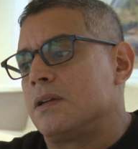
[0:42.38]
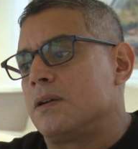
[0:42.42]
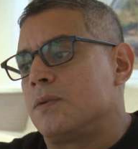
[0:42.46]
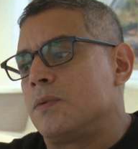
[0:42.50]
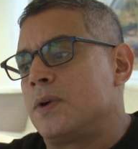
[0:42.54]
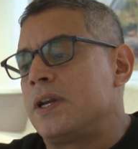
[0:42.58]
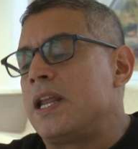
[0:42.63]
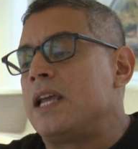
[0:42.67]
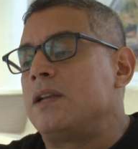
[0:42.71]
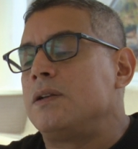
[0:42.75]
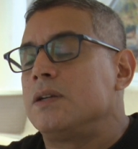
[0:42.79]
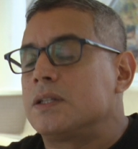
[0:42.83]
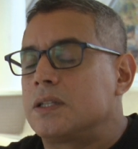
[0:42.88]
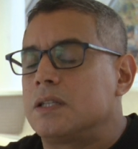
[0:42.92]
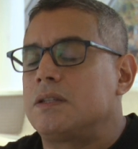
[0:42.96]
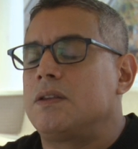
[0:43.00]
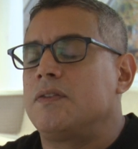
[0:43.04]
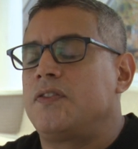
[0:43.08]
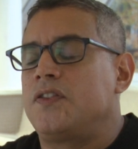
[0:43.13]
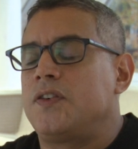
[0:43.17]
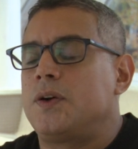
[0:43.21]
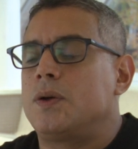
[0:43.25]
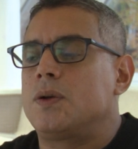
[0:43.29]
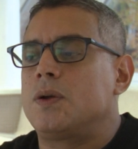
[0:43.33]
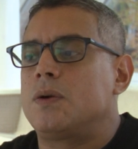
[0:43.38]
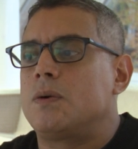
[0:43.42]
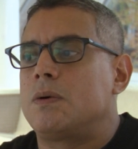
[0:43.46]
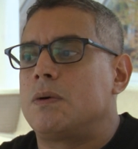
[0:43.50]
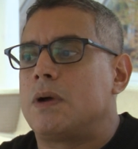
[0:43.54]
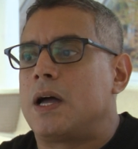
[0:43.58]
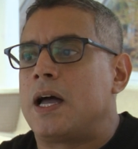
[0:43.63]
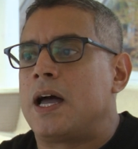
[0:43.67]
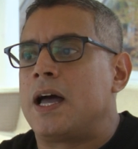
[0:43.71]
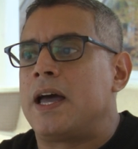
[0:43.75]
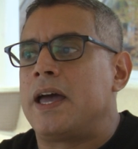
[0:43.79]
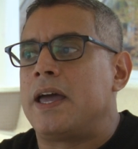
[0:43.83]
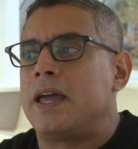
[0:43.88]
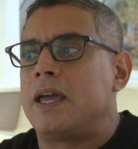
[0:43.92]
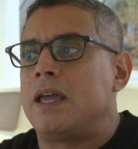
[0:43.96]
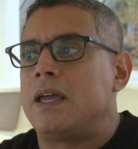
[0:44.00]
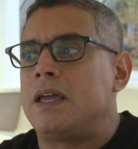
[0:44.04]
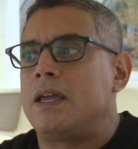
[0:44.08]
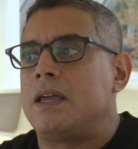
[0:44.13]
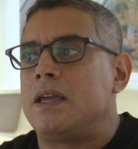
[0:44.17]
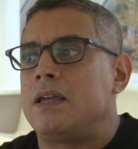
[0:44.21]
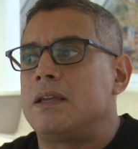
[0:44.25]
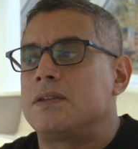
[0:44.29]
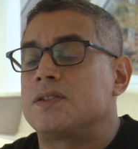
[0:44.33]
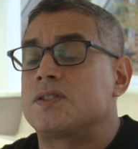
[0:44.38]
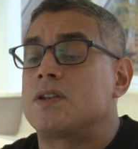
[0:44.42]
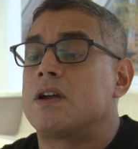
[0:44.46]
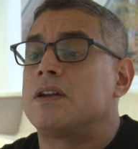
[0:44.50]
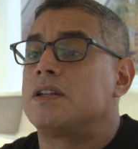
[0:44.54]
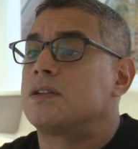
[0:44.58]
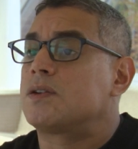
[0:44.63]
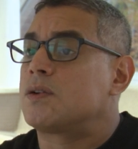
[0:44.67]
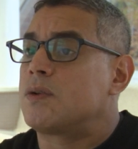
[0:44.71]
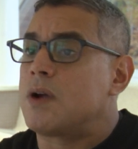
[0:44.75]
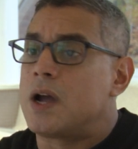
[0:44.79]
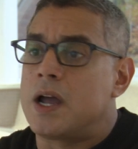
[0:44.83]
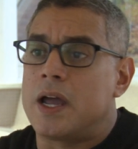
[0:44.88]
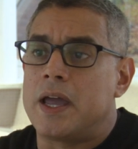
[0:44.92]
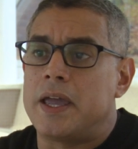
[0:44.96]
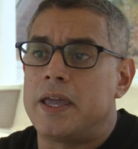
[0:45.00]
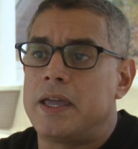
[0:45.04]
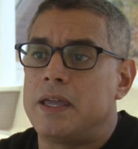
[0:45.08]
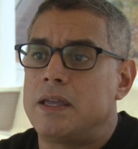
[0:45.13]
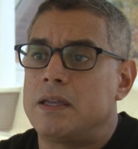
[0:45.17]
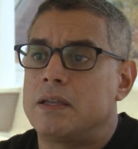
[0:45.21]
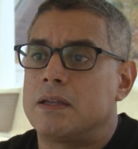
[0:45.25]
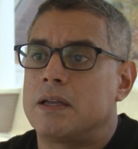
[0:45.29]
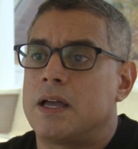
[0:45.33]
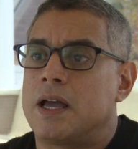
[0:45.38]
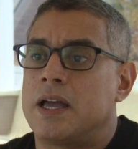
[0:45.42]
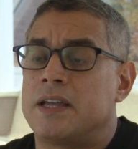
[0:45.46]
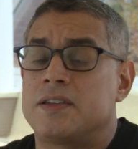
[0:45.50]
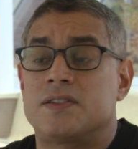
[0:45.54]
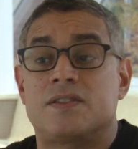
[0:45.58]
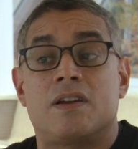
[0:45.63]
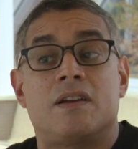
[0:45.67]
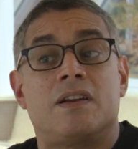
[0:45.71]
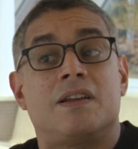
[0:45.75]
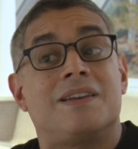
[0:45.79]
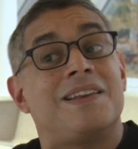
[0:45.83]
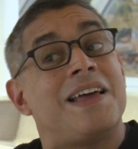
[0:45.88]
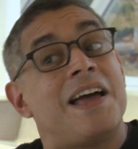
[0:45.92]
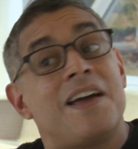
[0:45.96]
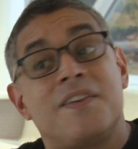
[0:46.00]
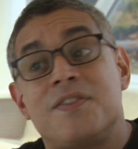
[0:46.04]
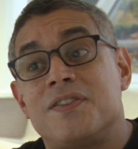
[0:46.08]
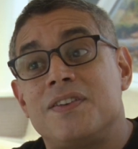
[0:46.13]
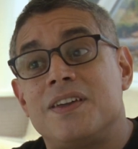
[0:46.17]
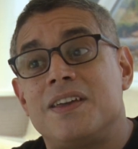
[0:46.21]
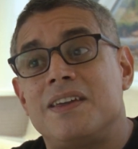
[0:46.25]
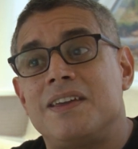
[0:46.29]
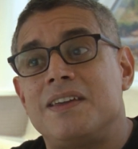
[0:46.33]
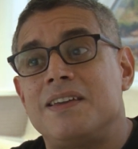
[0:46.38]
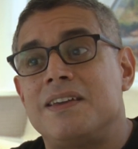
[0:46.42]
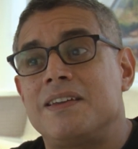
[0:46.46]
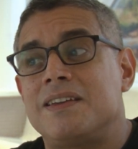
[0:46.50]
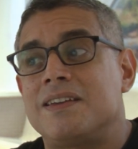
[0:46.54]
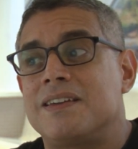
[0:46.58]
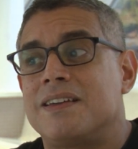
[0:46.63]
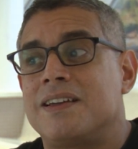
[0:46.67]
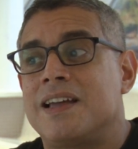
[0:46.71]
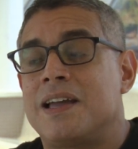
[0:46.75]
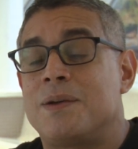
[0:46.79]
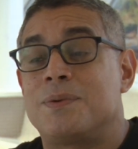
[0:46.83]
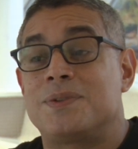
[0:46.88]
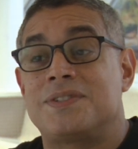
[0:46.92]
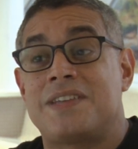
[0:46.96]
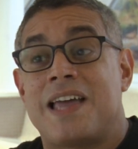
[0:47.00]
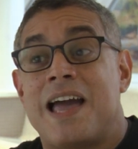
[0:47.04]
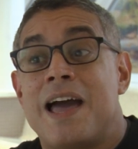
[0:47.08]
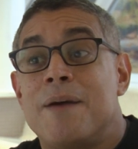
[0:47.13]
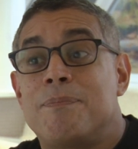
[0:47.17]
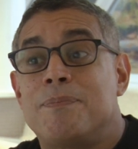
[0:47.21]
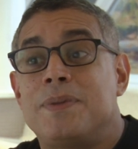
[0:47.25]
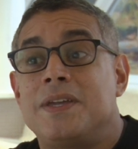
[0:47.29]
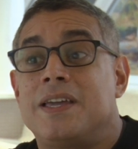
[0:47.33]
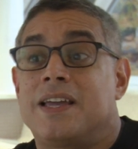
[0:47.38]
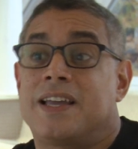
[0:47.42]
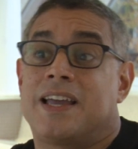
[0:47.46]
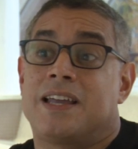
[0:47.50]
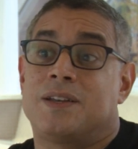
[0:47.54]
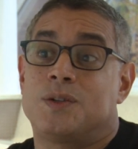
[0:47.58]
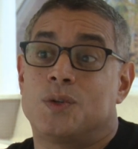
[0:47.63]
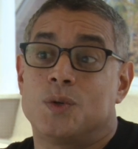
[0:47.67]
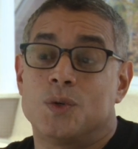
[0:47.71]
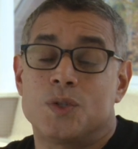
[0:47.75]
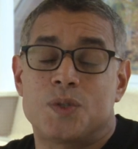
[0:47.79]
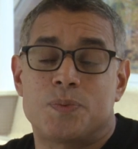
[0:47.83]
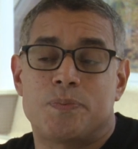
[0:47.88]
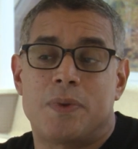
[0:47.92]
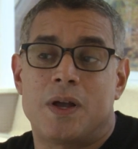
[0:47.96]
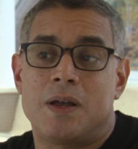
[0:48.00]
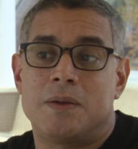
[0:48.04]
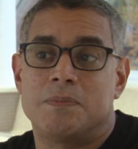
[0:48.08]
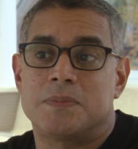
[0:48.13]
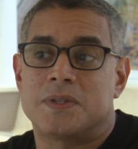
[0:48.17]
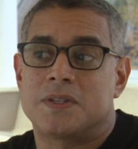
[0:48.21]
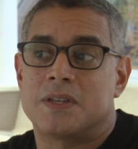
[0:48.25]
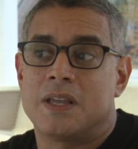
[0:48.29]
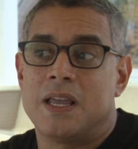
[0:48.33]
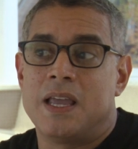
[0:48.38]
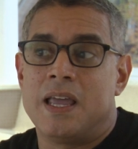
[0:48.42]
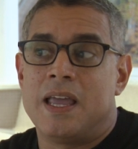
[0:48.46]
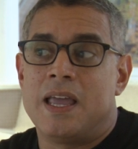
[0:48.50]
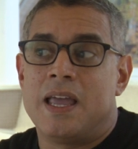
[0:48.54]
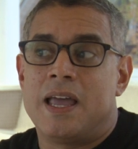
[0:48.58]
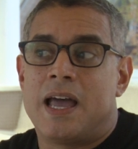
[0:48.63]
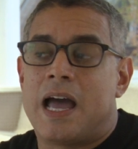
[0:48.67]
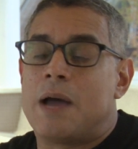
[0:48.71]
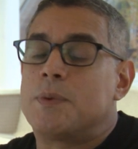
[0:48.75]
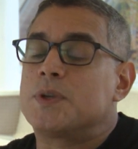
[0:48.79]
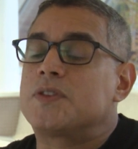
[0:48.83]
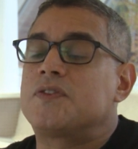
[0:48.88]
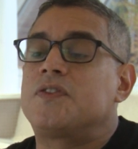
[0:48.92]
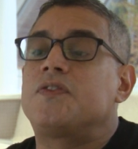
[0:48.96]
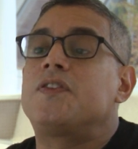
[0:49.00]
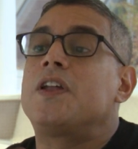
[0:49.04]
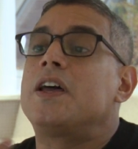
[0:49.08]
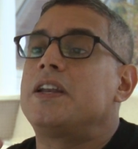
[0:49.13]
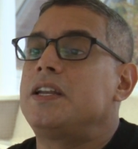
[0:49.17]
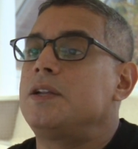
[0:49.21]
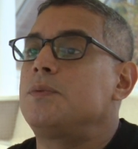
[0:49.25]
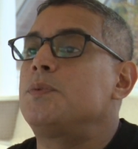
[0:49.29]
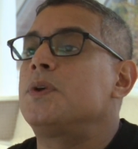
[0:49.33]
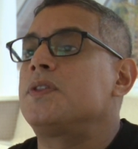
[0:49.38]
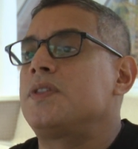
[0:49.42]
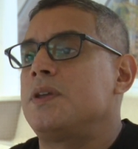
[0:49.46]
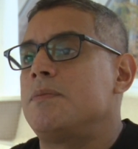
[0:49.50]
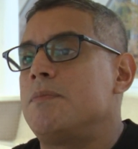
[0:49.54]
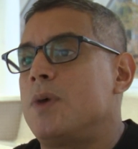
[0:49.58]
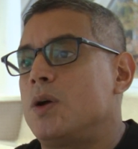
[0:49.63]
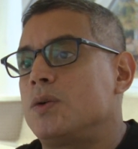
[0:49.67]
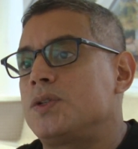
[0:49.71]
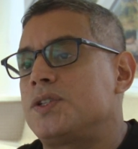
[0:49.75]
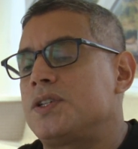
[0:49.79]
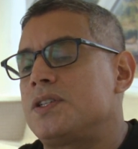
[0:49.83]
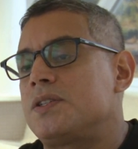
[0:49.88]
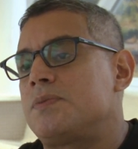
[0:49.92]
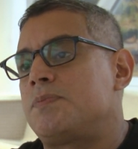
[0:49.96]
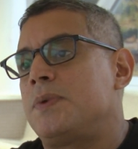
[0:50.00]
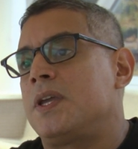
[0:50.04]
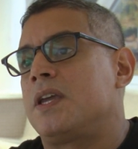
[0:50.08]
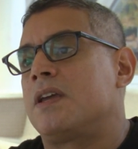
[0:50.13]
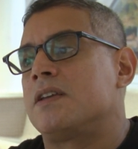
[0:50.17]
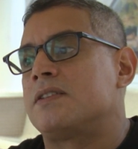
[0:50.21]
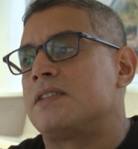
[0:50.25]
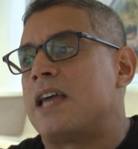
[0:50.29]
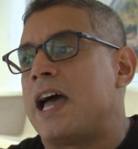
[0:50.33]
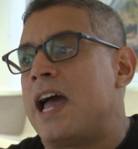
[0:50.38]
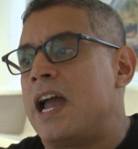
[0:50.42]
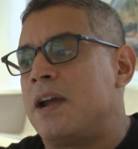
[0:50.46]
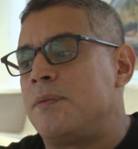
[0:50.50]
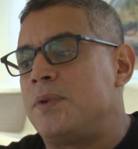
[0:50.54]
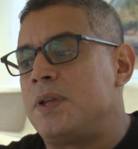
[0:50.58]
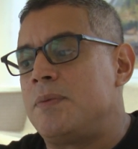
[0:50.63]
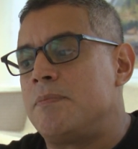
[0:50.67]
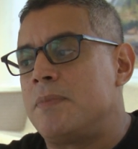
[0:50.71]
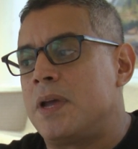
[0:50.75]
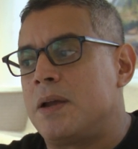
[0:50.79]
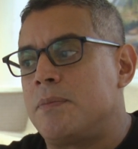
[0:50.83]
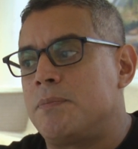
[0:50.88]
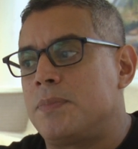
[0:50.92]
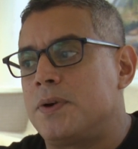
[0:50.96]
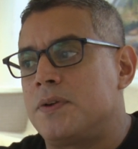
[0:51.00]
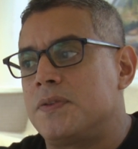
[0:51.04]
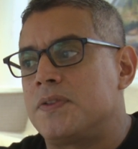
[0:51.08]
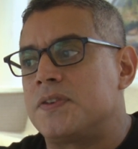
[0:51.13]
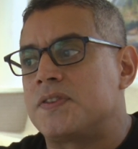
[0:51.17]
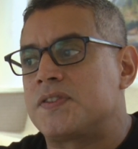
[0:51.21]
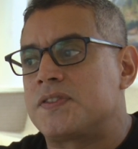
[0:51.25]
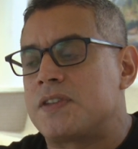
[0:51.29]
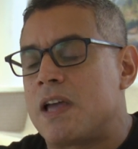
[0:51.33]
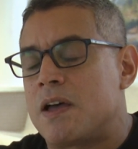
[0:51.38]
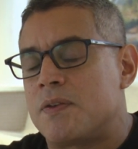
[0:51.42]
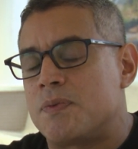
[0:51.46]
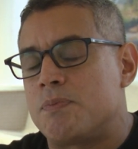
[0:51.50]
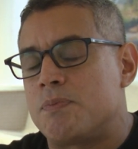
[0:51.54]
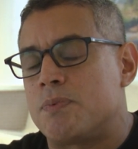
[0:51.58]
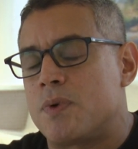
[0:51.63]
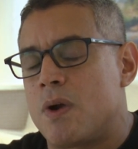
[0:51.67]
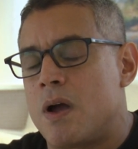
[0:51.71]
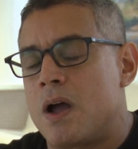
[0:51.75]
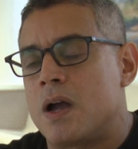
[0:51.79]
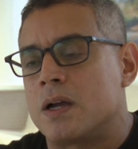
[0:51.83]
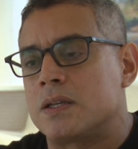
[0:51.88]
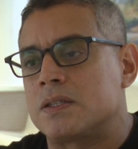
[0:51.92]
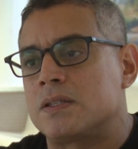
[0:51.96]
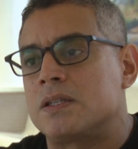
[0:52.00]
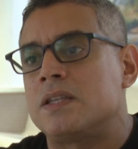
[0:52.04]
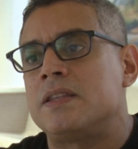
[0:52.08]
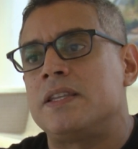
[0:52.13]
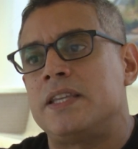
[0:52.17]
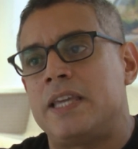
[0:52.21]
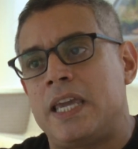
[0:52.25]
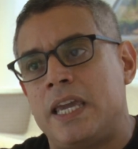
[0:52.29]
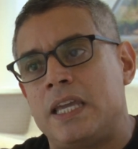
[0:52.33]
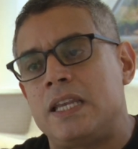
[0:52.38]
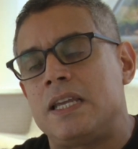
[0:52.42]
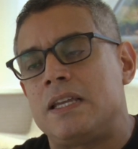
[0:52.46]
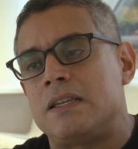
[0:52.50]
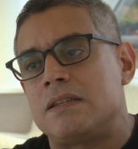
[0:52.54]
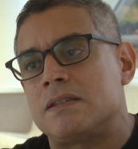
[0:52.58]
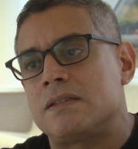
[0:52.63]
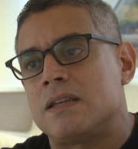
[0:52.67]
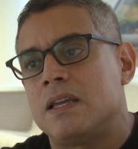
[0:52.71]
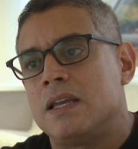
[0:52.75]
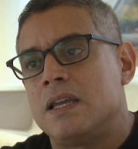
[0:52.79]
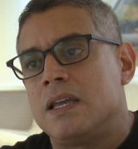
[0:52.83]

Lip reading: When I looked at the photo, I started crying, I started laughing, I was happy, I got goosebumps. I was flooded with emotions because I remember the South Bronx in the 80s.